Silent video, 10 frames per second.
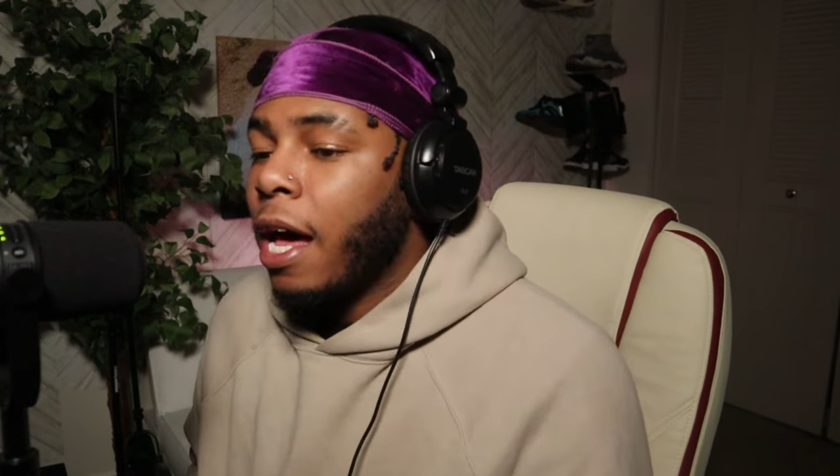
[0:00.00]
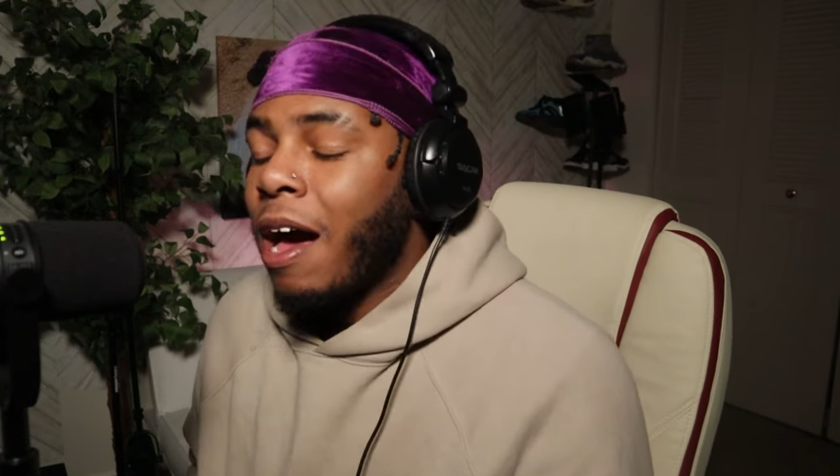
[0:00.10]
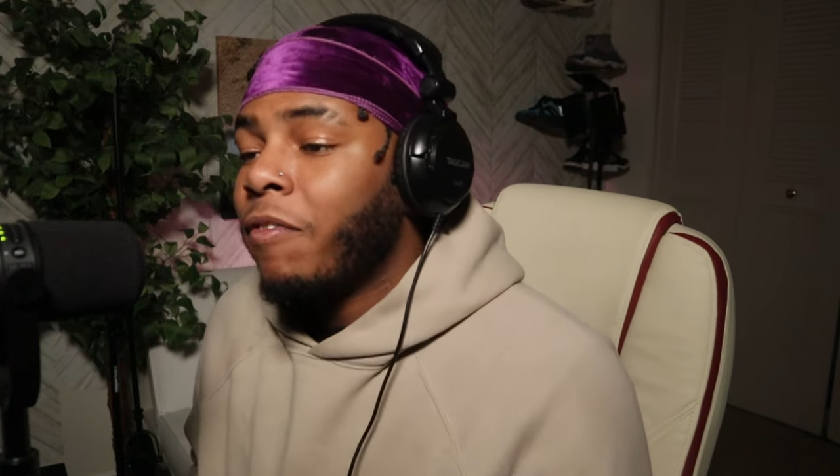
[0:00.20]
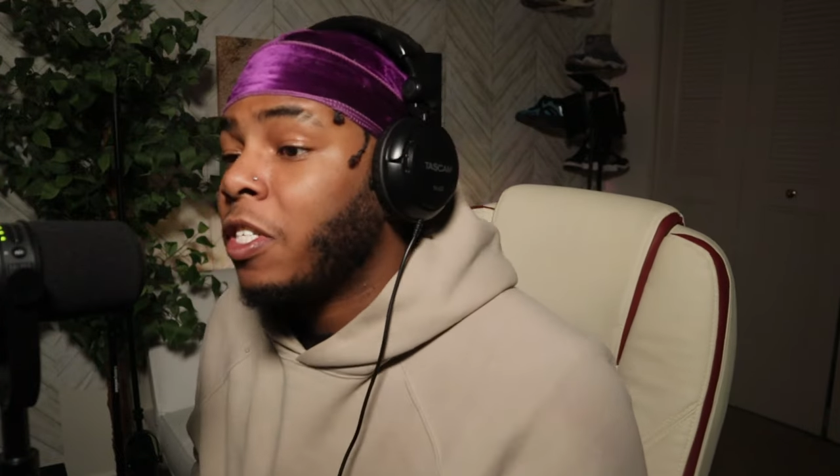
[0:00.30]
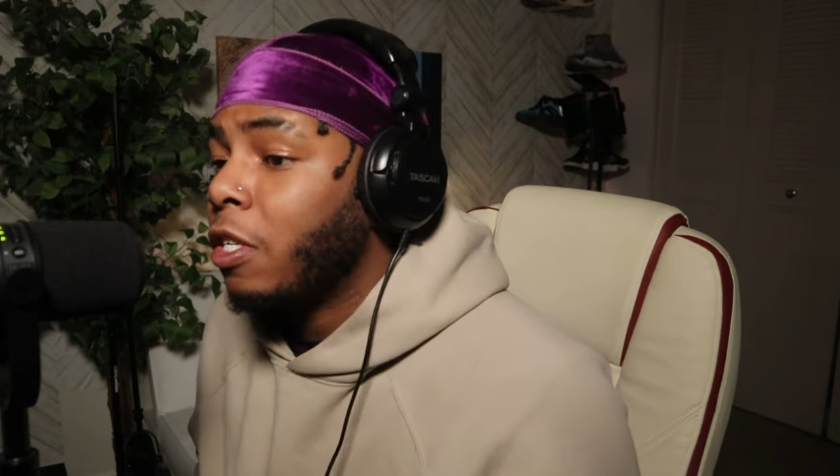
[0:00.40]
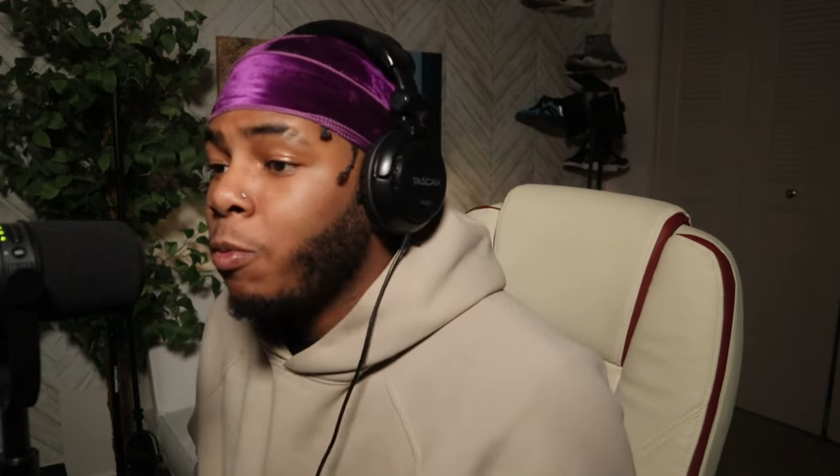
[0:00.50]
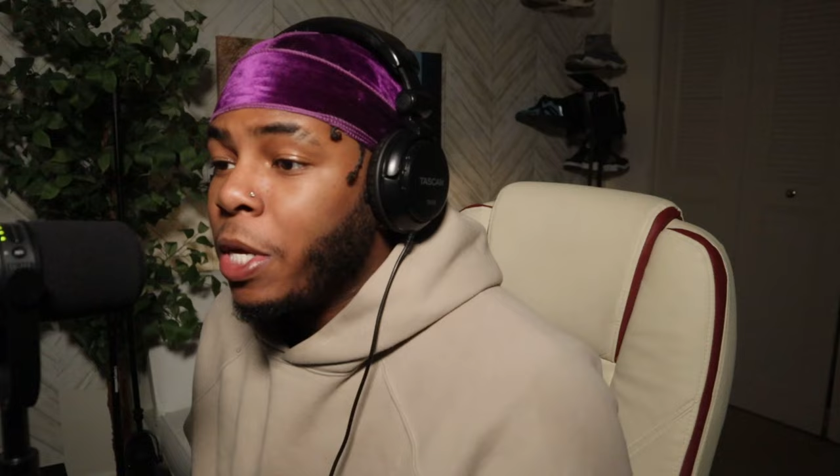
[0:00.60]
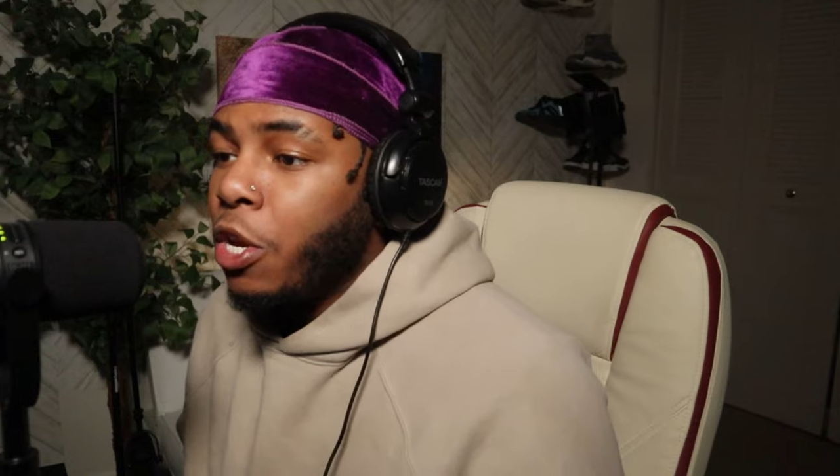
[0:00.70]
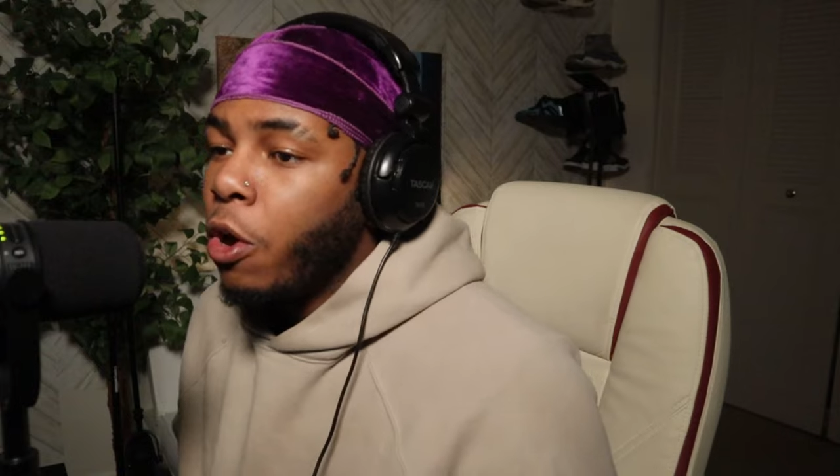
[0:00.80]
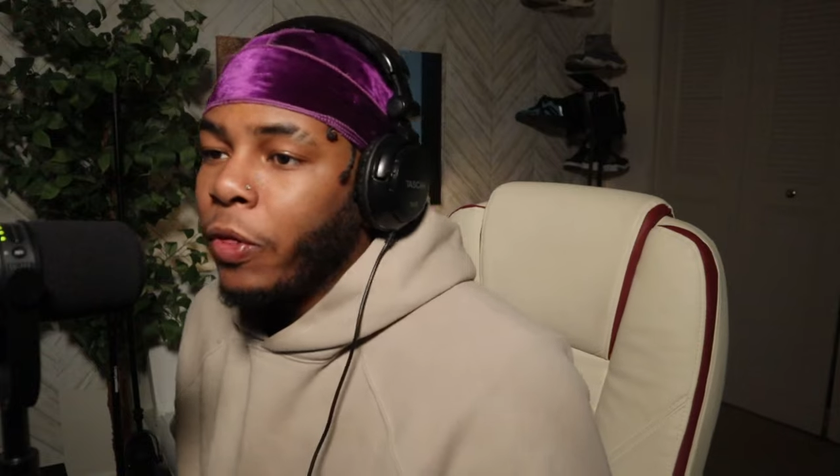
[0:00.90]
obviously
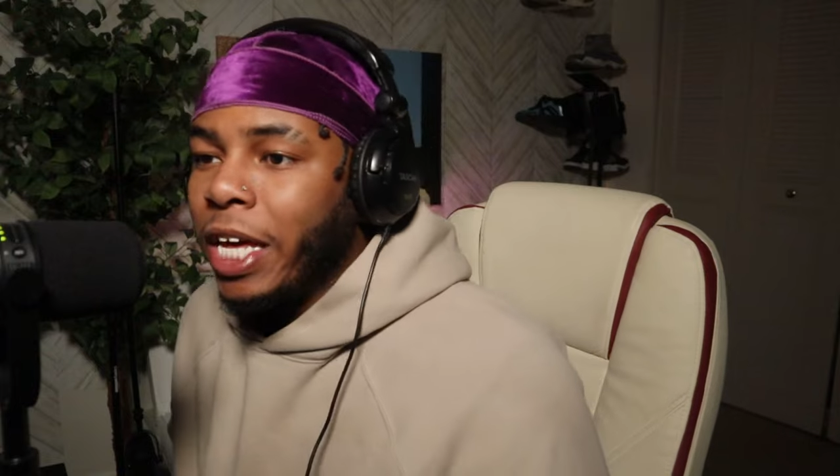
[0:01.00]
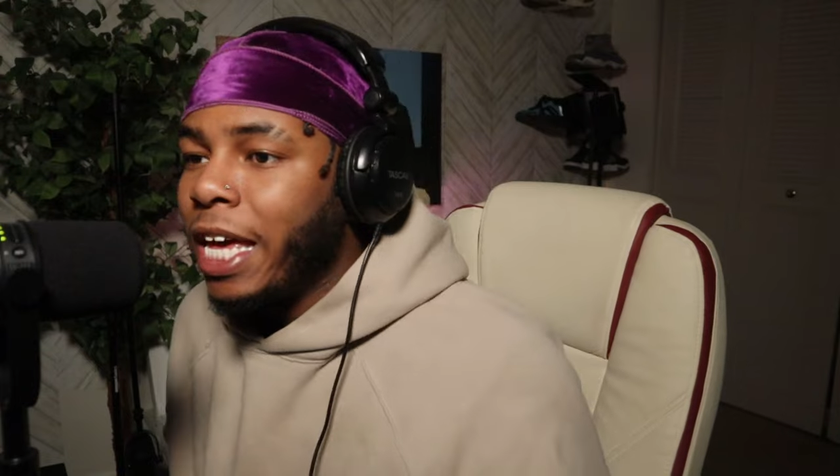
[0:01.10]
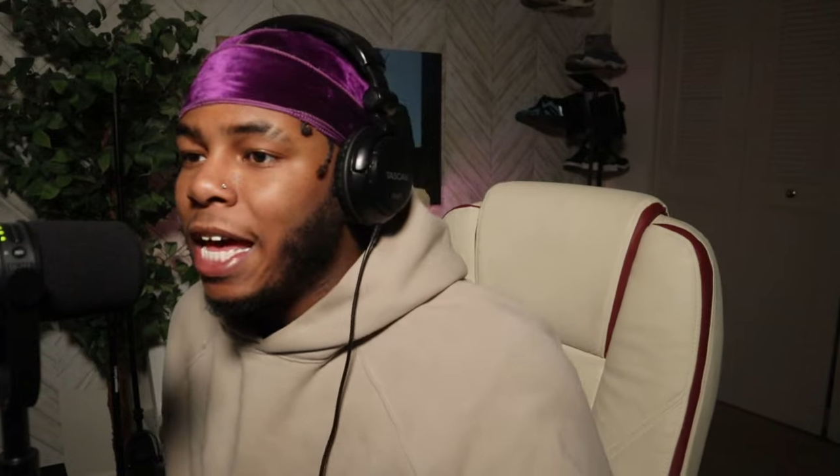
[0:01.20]
we know that he